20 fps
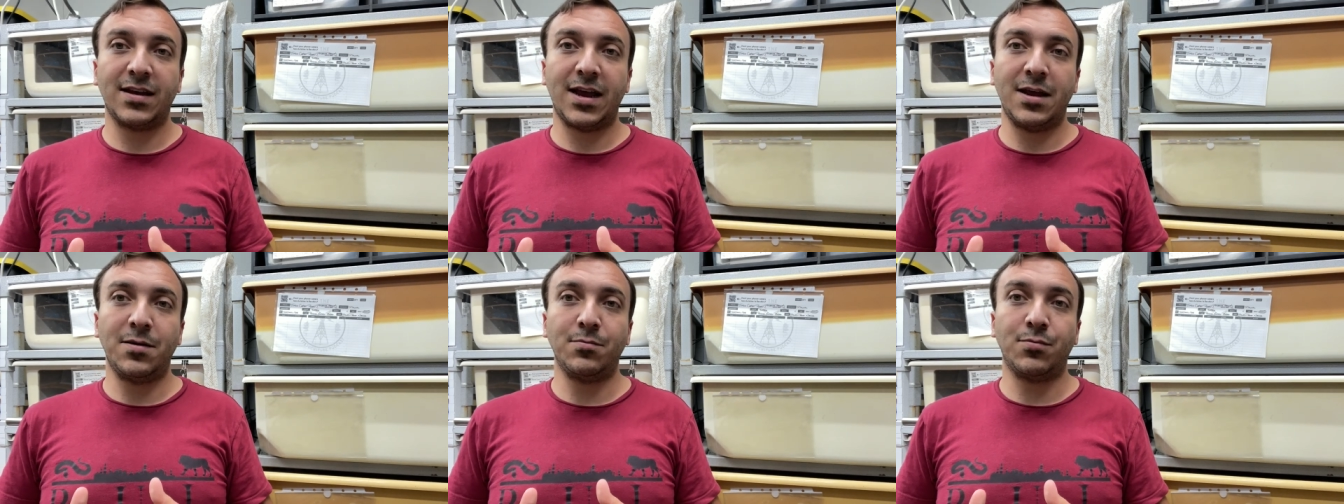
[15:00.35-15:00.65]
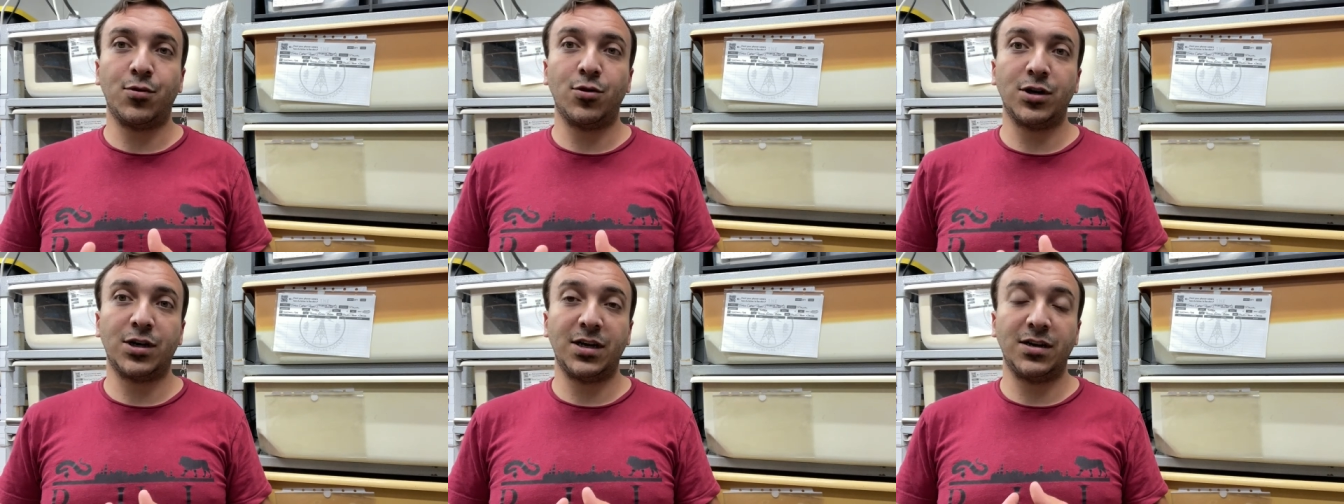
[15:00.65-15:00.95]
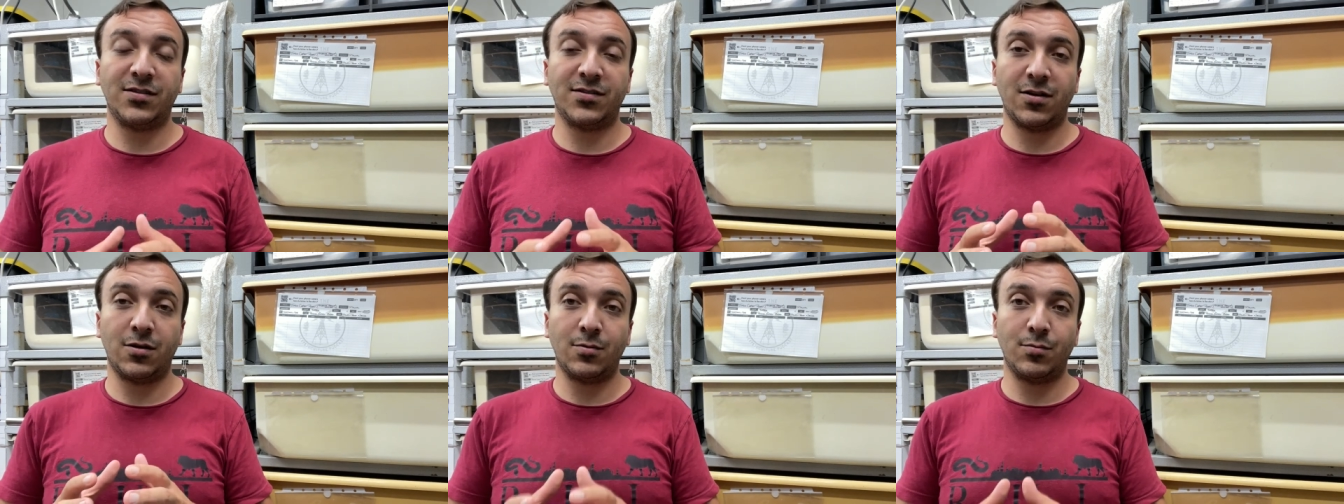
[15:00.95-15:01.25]
and
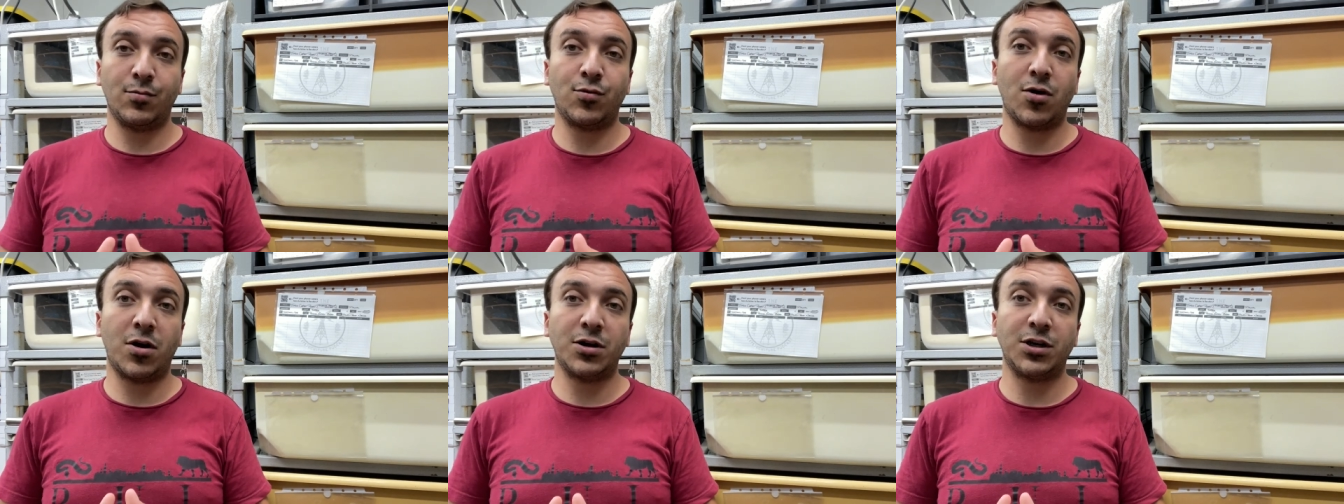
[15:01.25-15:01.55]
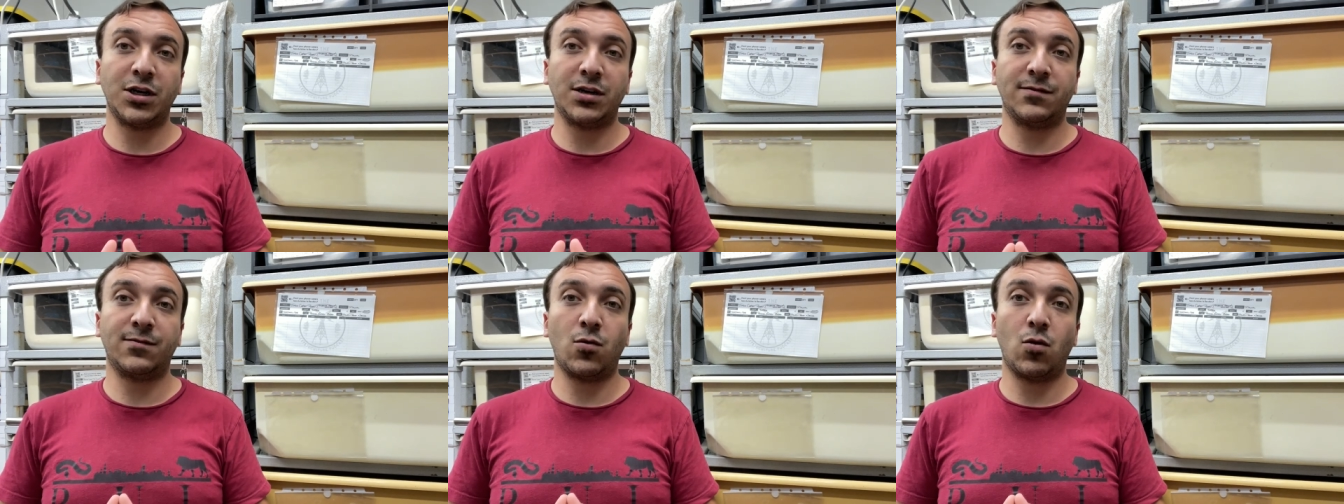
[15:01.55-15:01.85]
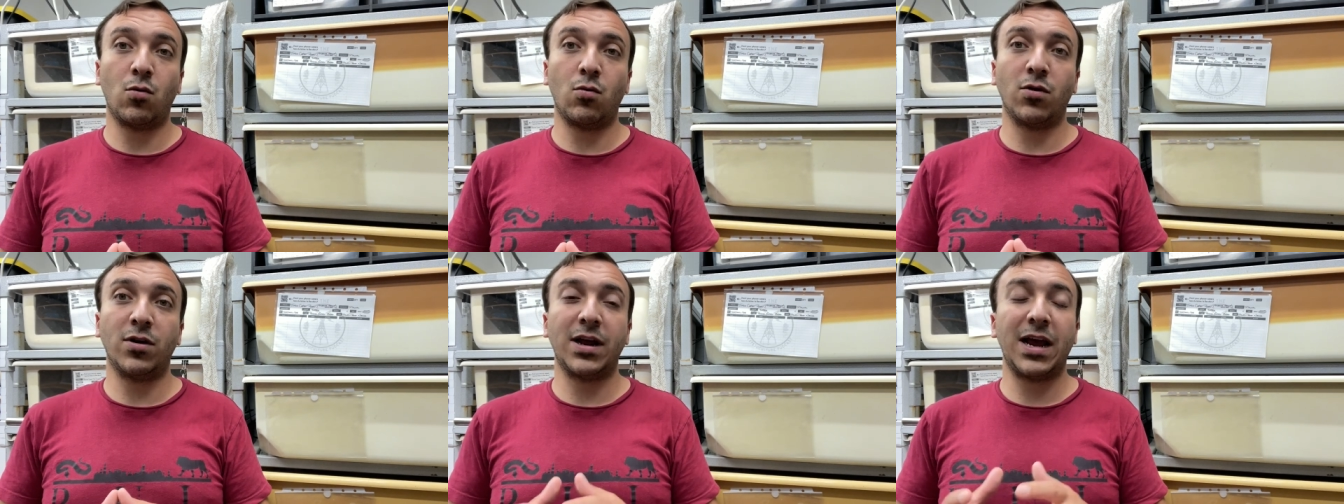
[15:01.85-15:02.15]
pushing certain projects
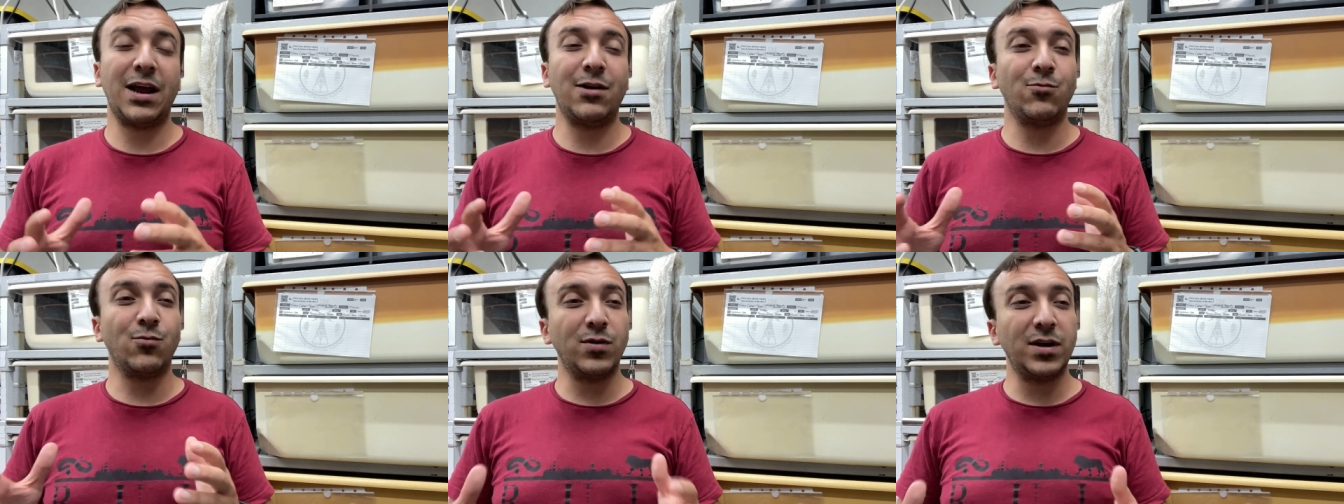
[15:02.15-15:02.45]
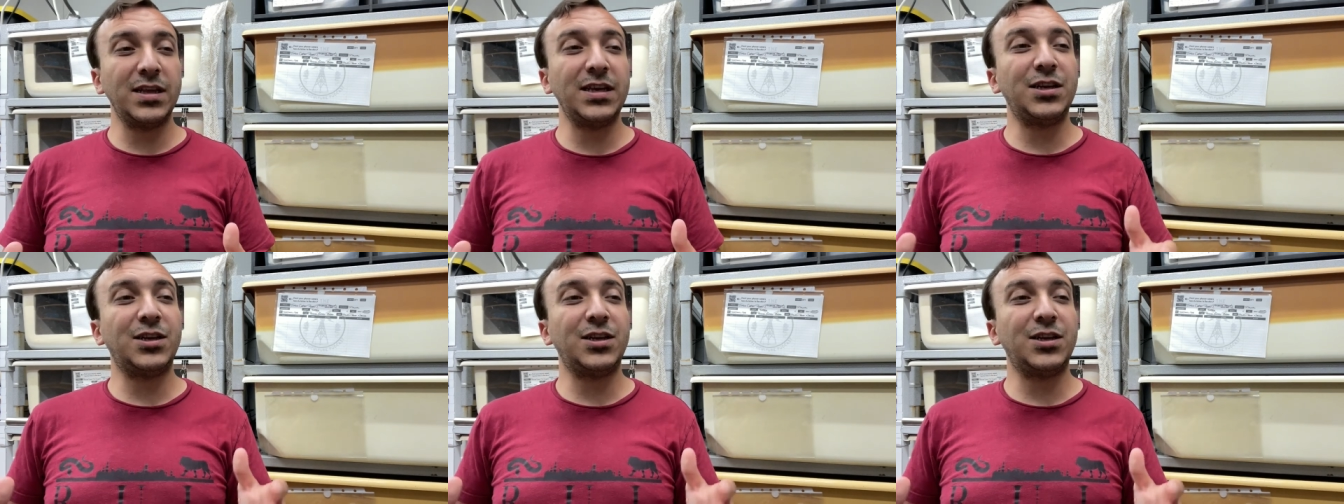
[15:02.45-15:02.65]
forward and really